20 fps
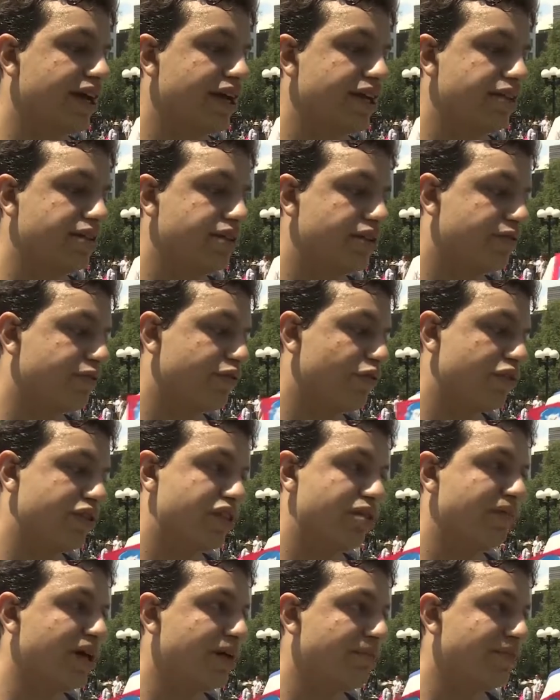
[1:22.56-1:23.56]
that the
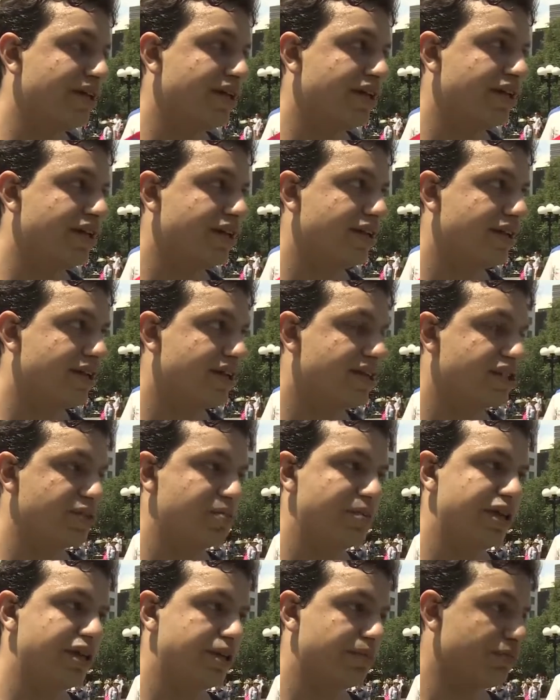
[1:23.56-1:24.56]
Fourth Amendment
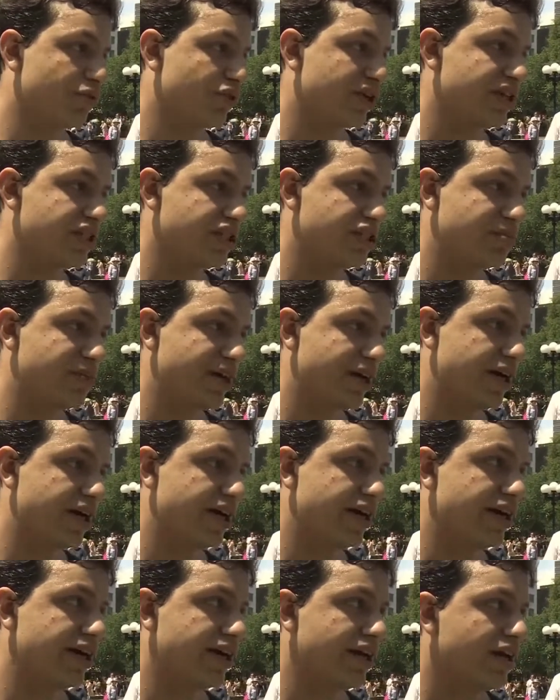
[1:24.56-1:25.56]
is being breached
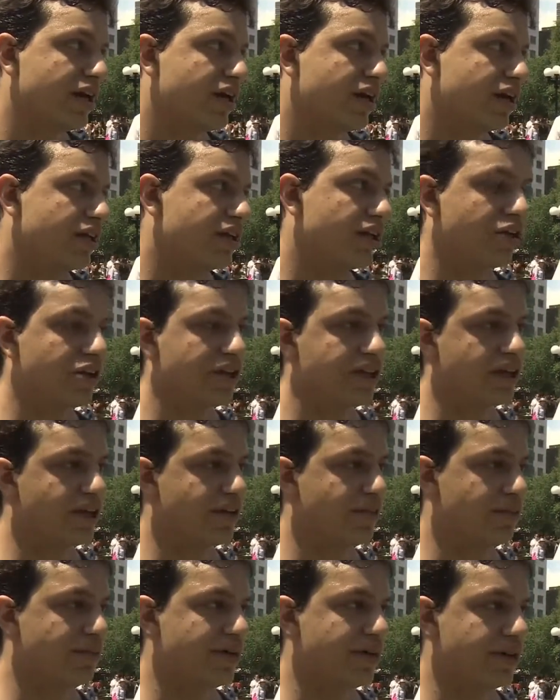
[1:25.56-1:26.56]
by not only
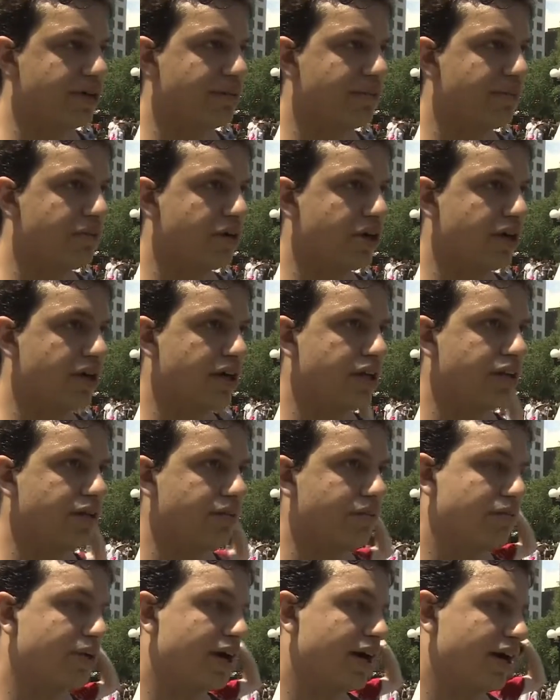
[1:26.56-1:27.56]
the government but
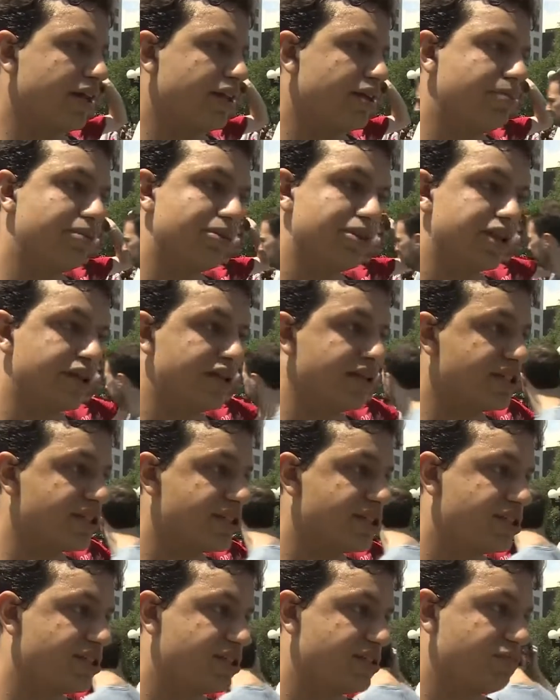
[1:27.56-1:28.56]
by the
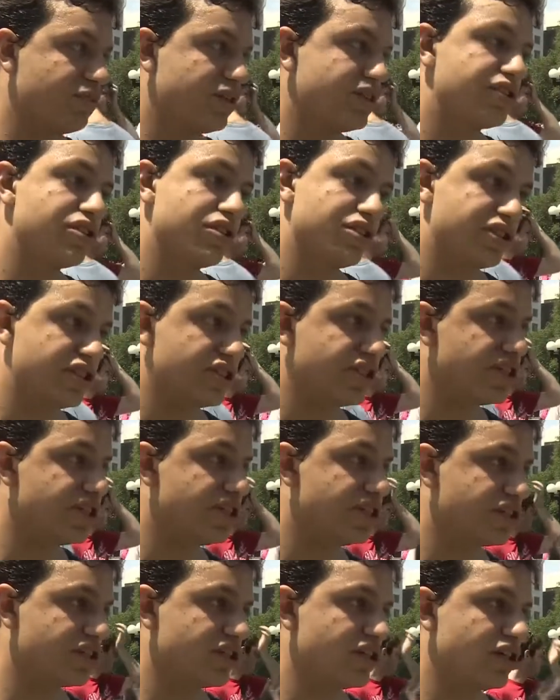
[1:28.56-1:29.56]
police with search and
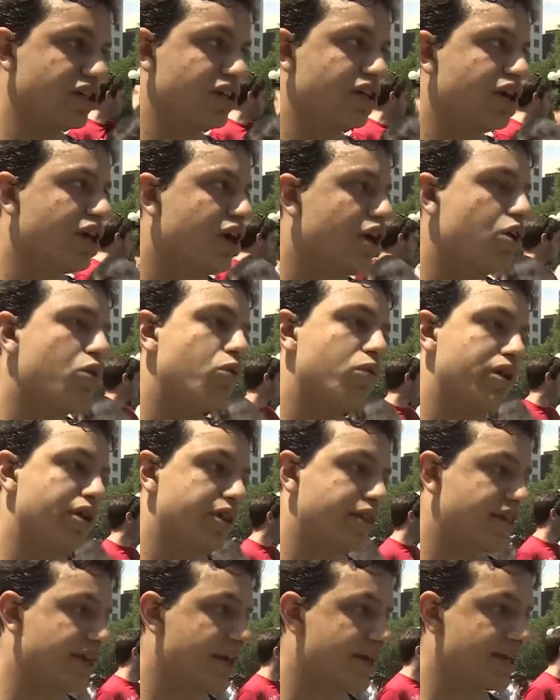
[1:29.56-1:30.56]
seizure,
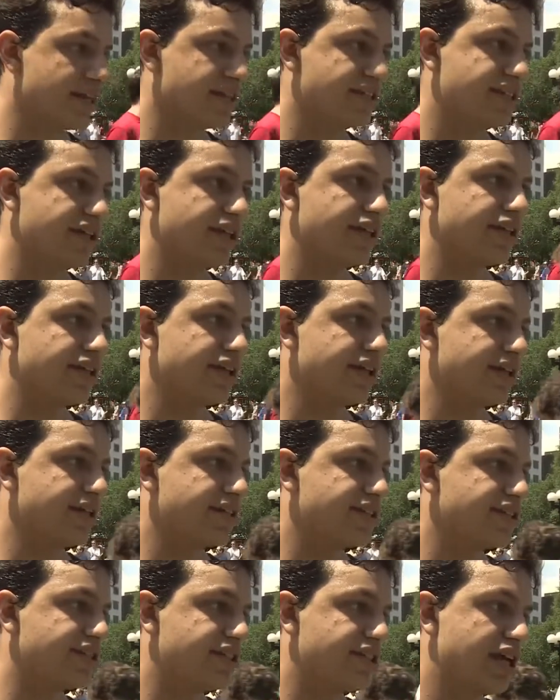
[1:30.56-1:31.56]
with the NSA
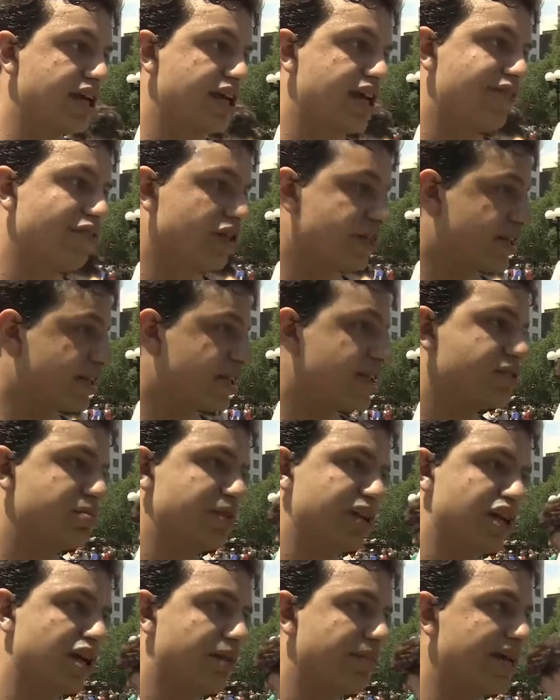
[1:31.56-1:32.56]
leaks and everything
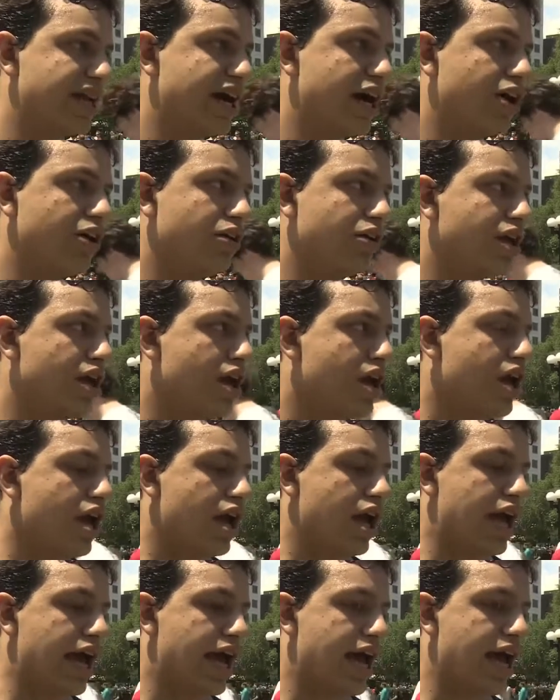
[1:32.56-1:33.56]
that's been coming out.
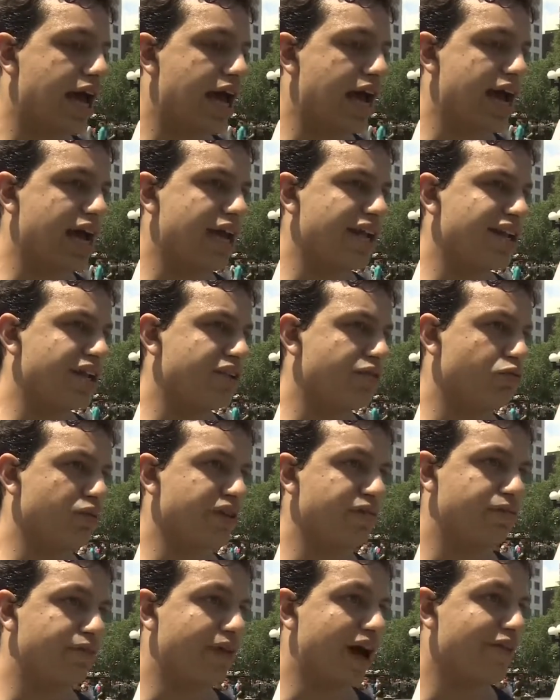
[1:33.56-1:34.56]

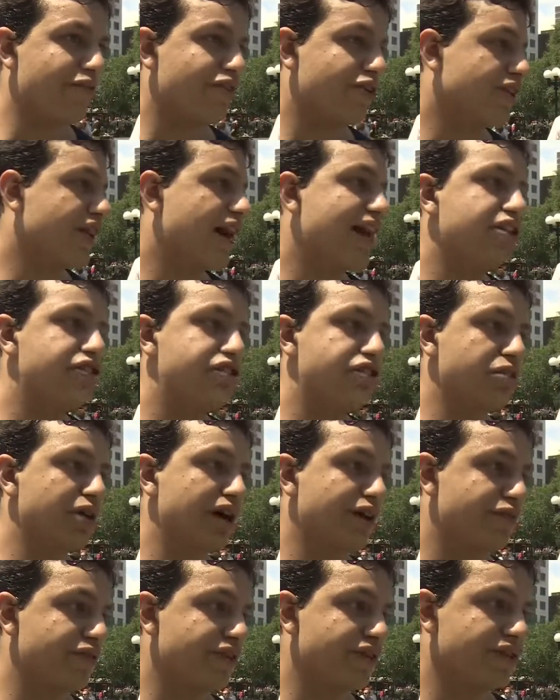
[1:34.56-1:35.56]
And we I feel lied
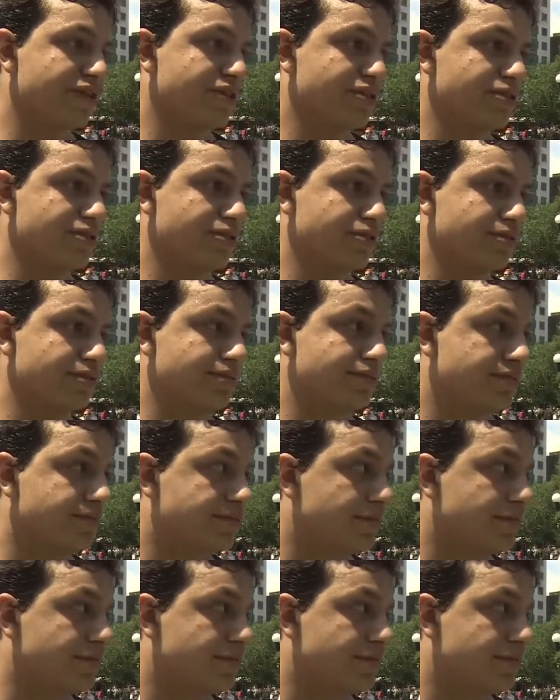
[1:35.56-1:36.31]
to. I feel,